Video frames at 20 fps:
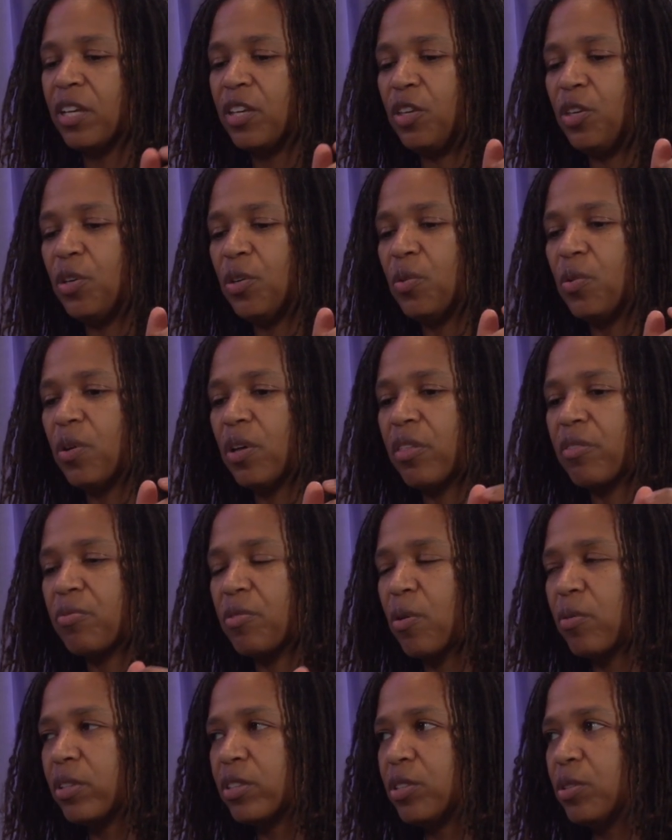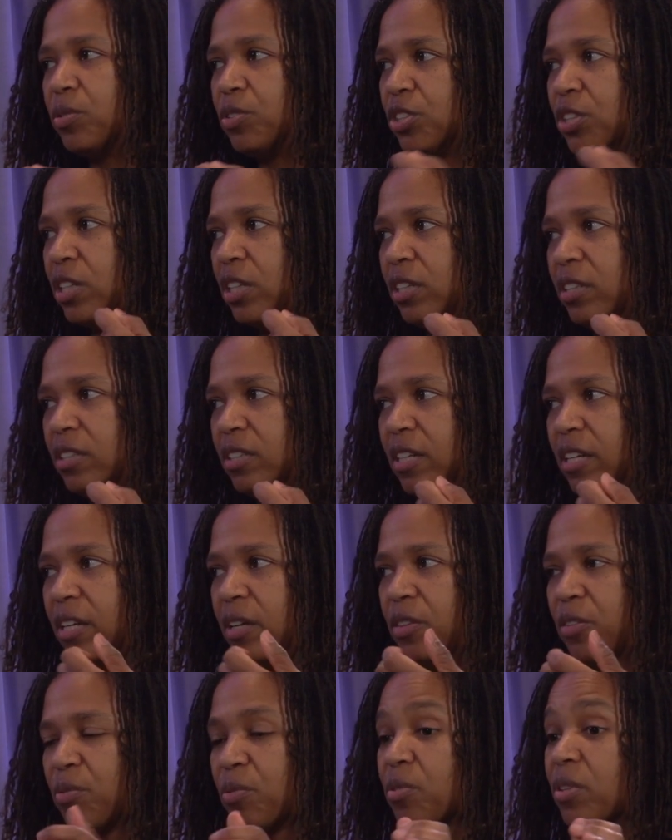You throw the suture
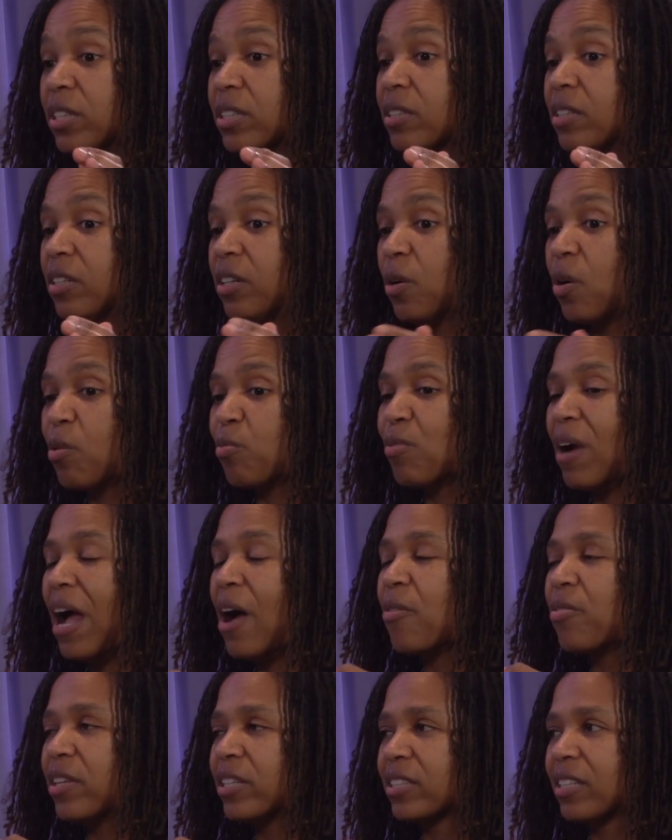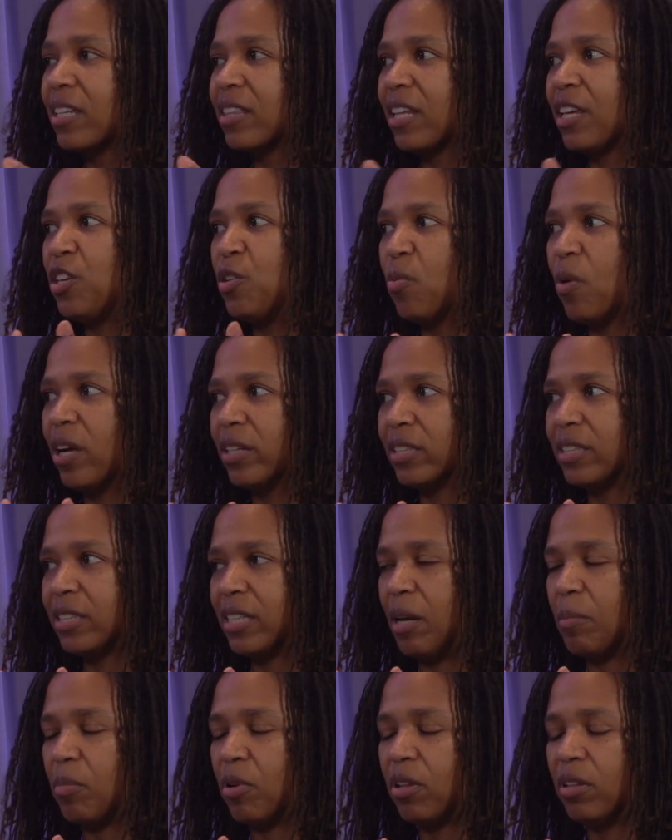through this, around the skin that you want to
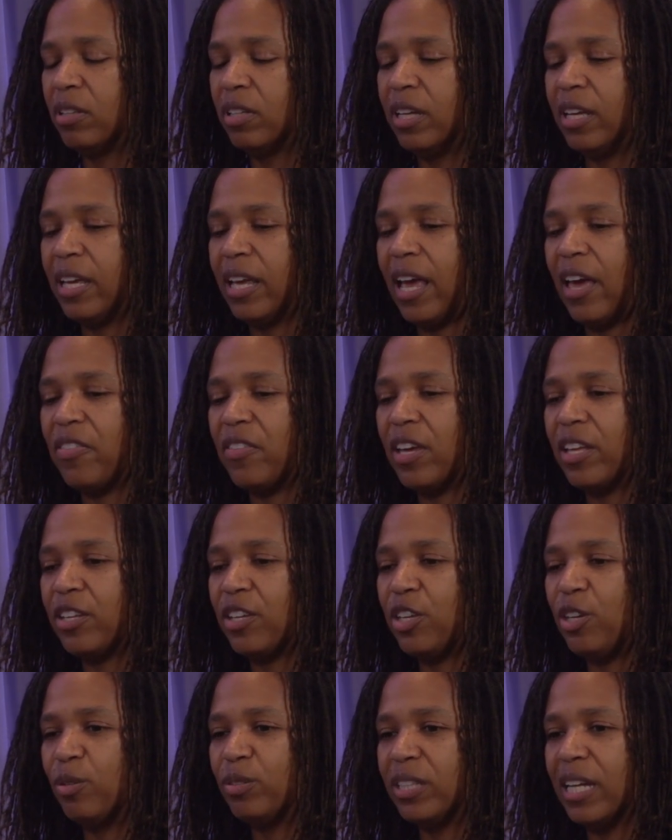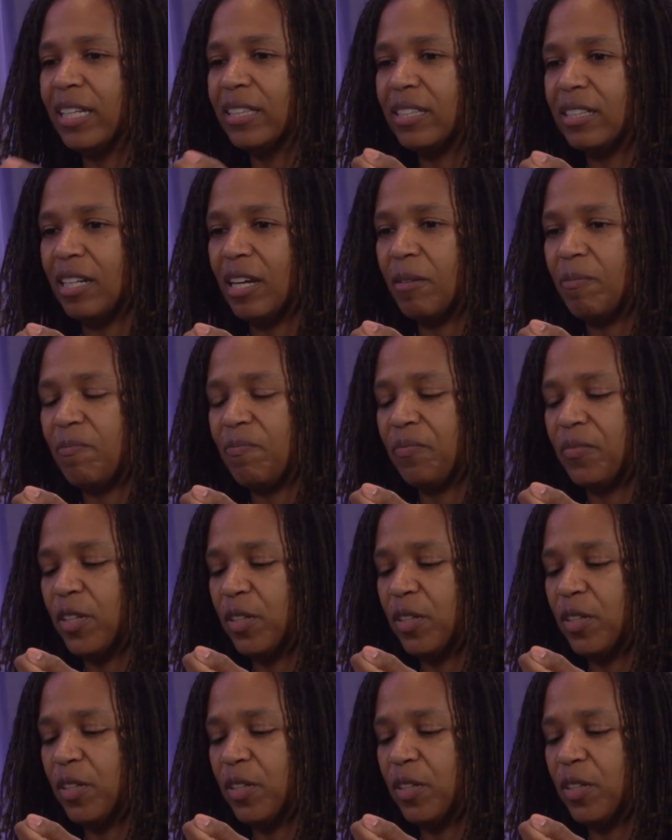sample, and then you tent it up.